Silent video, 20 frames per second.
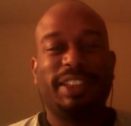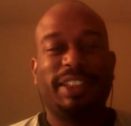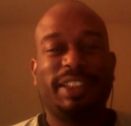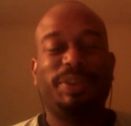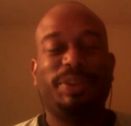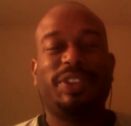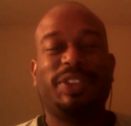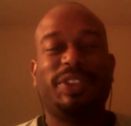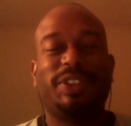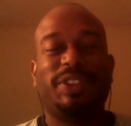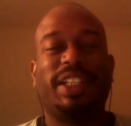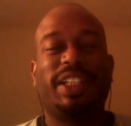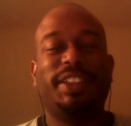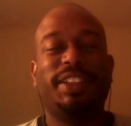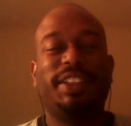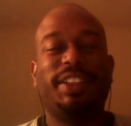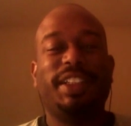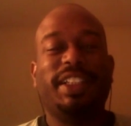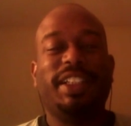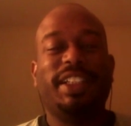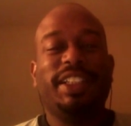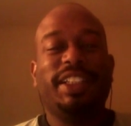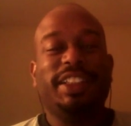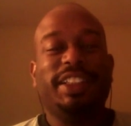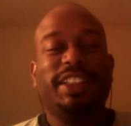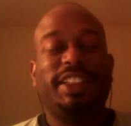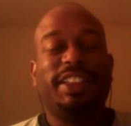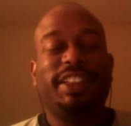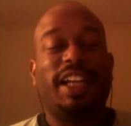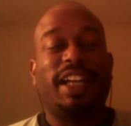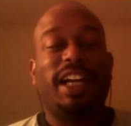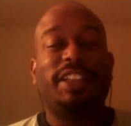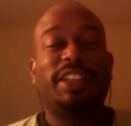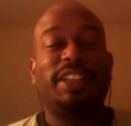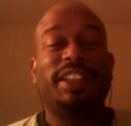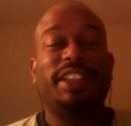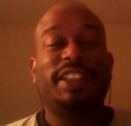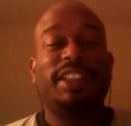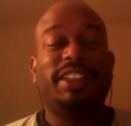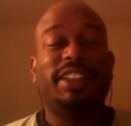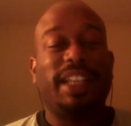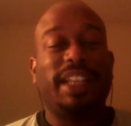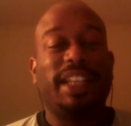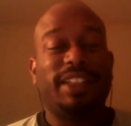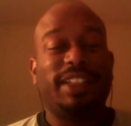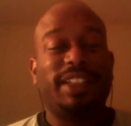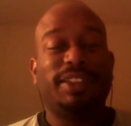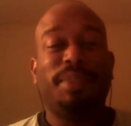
He'll be trying to dodge any attack